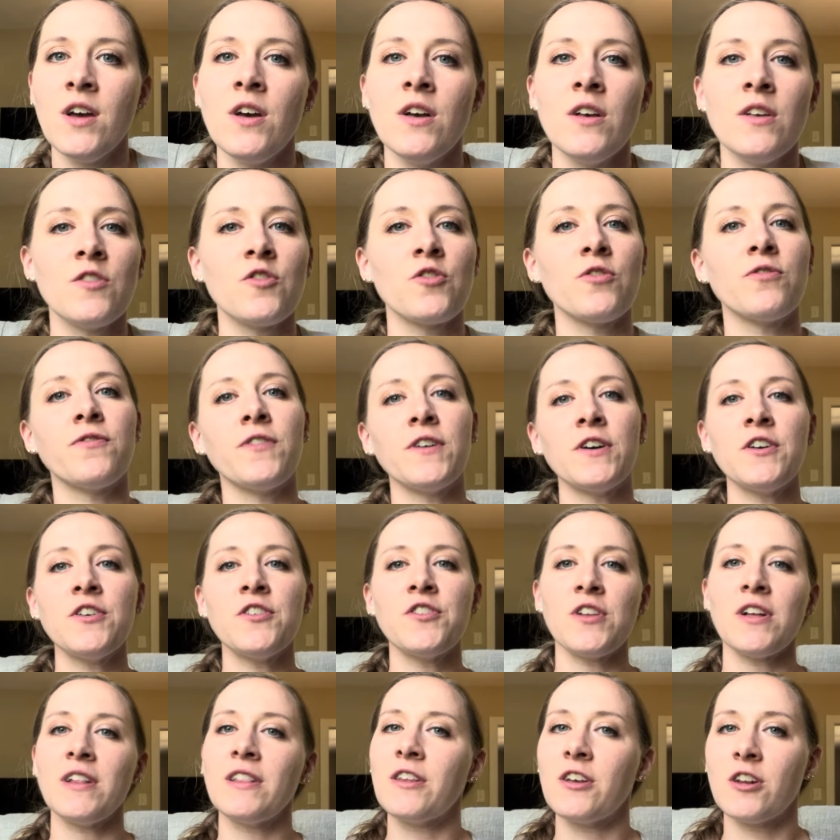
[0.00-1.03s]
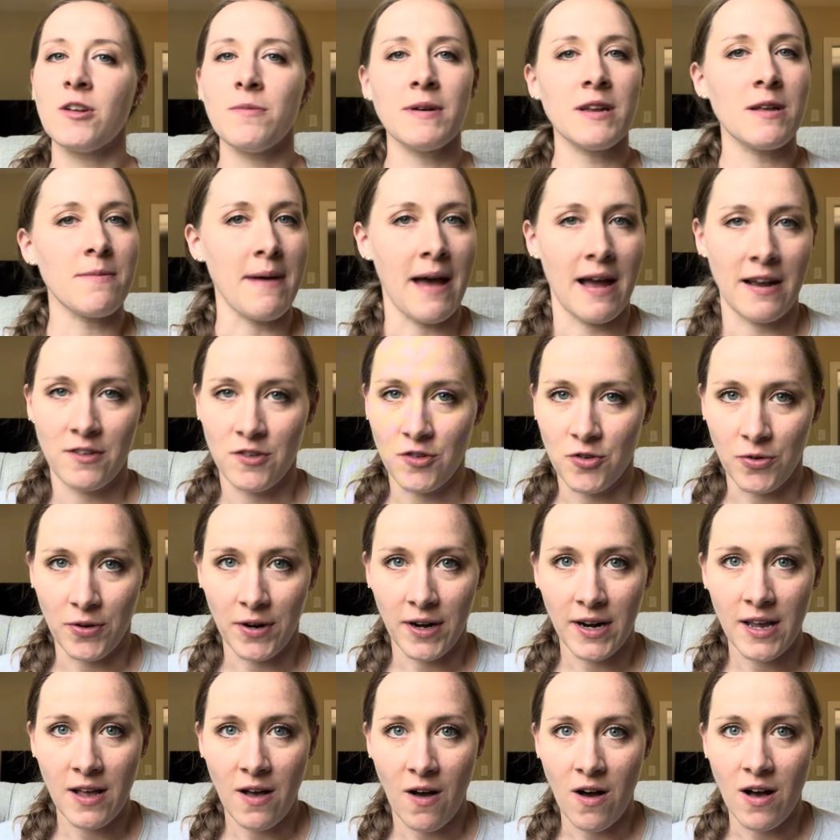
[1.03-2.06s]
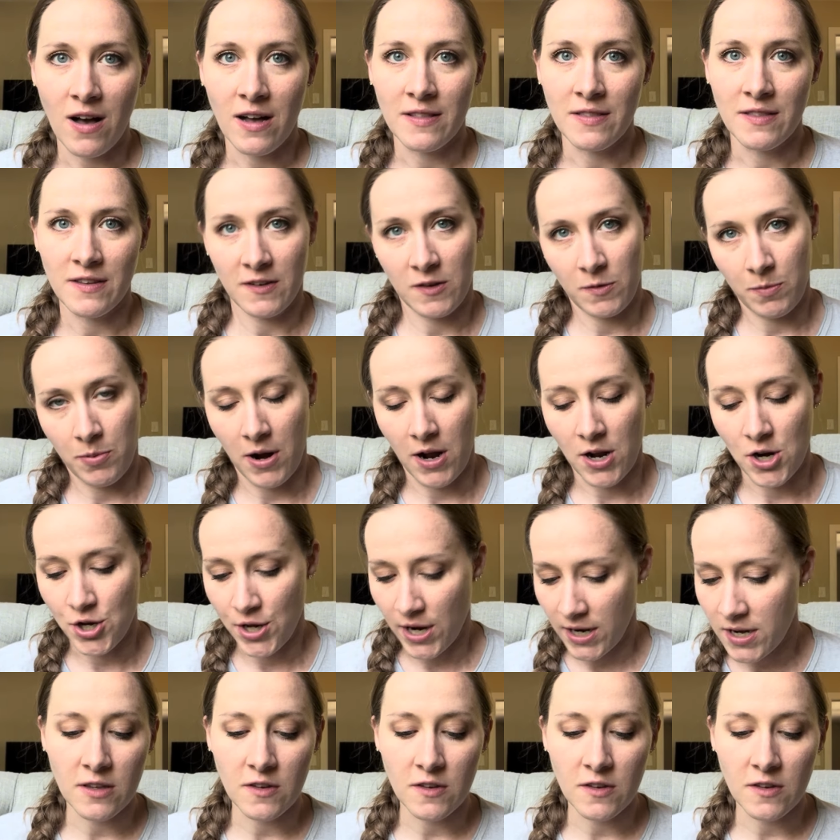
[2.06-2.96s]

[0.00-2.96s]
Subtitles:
So first, a little bit of backstory on this project.